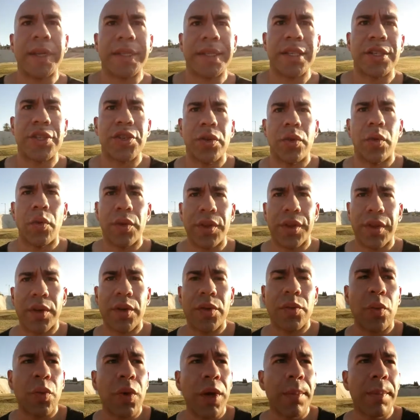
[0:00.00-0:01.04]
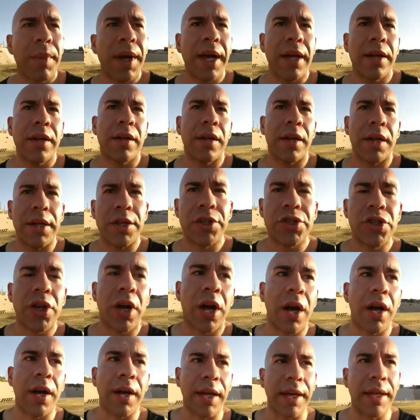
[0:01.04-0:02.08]
The 1
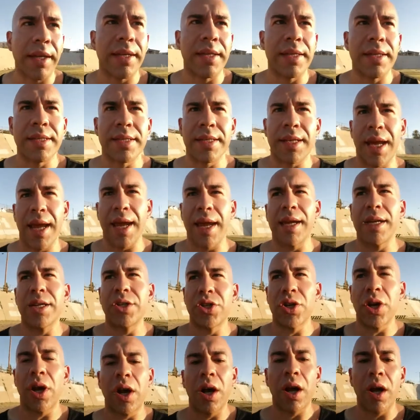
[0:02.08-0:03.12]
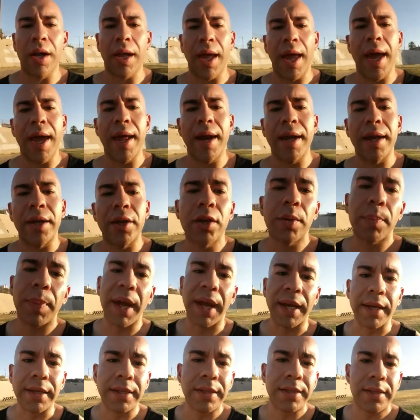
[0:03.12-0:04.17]
mile jog is a jog at
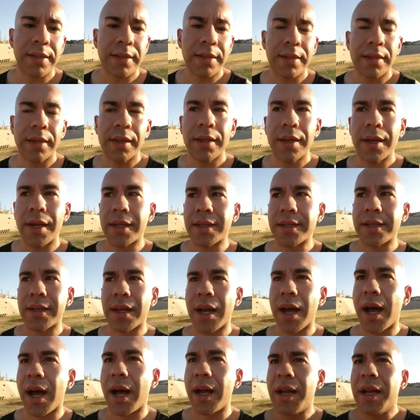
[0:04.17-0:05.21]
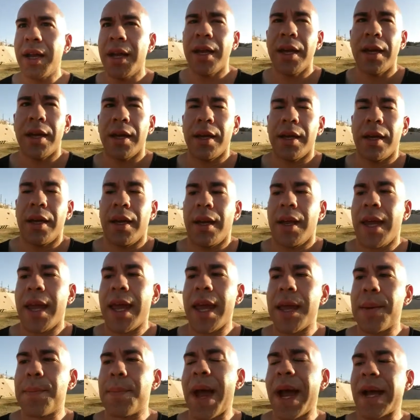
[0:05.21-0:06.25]
a good pace. It's not
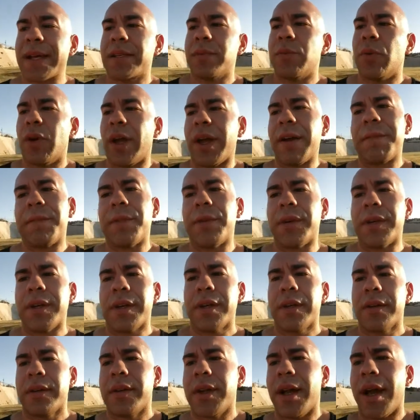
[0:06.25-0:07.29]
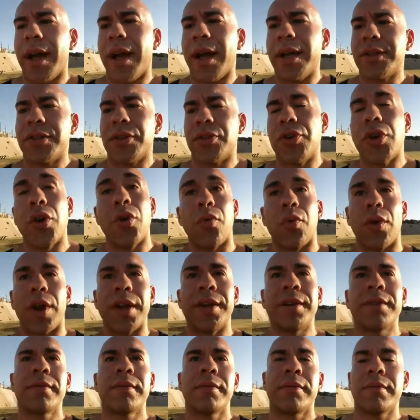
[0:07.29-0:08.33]
a maximal effort, so
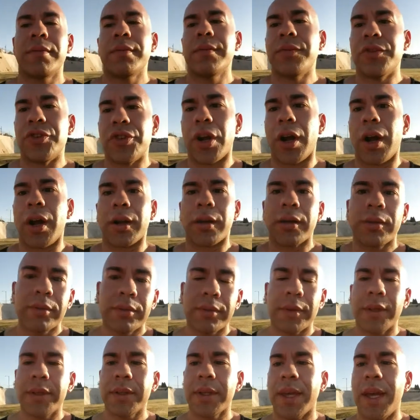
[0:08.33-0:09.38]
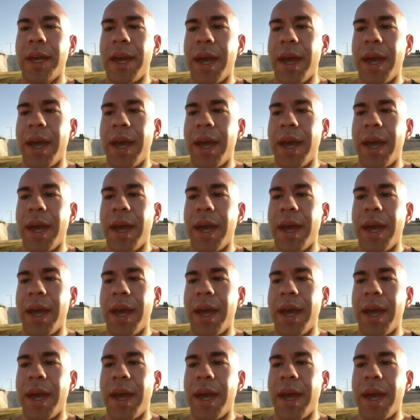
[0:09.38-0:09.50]
don't run, jog.